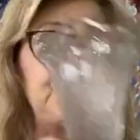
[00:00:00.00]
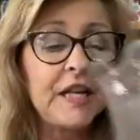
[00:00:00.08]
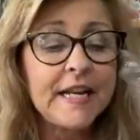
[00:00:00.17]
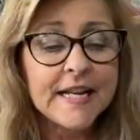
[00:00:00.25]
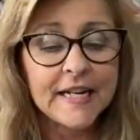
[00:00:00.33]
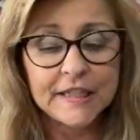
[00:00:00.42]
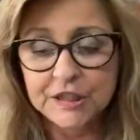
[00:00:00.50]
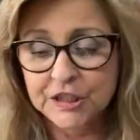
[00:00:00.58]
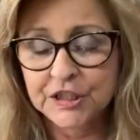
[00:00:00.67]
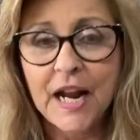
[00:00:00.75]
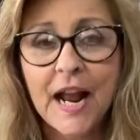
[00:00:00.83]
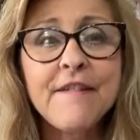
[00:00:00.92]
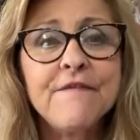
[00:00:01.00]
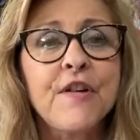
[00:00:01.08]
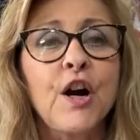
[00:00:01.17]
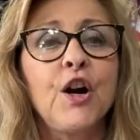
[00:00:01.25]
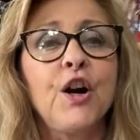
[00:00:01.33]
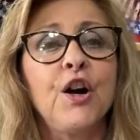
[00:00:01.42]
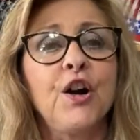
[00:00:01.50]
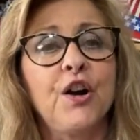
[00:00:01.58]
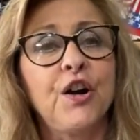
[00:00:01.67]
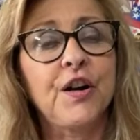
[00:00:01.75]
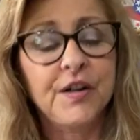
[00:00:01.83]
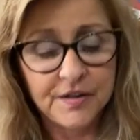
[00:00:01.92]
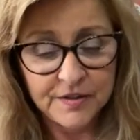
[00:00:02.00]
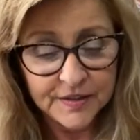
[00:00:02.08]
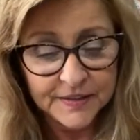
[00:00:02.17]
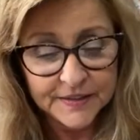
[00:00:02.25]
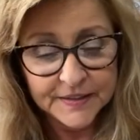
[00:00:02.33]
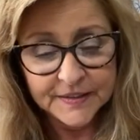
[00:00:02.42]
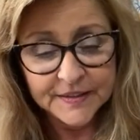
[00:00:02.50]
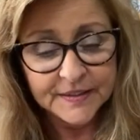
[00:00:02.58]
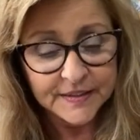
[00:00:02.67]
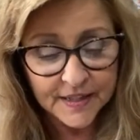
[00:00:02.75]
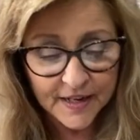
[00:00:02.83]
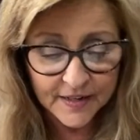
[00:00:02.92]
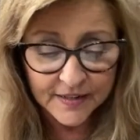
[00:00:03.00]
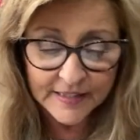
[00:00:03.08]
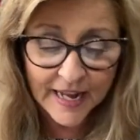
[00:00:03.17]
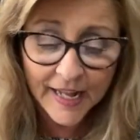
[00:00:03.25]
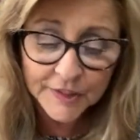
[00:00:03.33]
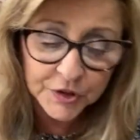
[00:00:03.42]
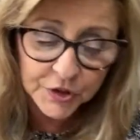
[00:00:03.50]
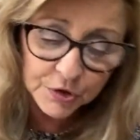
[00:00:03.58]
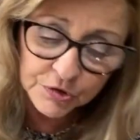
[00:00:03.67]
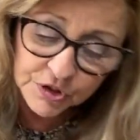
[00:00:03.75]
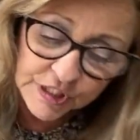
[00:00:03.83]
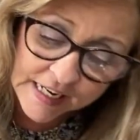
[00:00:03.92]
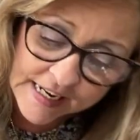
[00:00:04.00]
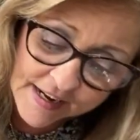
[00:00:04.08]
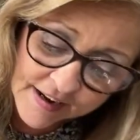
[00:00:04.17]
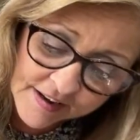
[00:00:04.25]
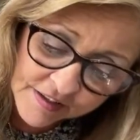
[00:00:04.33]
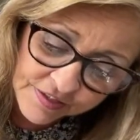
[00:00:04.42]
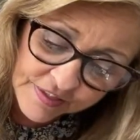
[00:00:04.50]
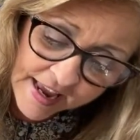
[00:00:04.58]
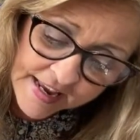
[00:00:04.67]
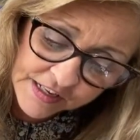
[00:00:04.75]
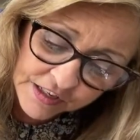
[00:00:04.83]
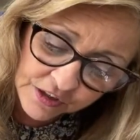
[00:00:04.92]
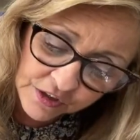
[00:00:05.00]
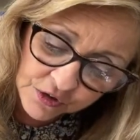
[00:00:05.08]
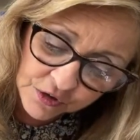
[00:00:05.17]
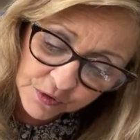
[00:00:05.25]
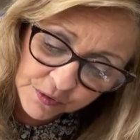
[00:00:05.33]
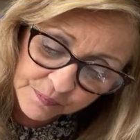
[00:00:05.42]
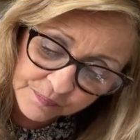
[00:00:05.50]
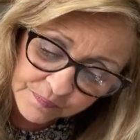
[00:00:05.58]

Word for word: Gia Schaefer. Got you, Gia. Thank you.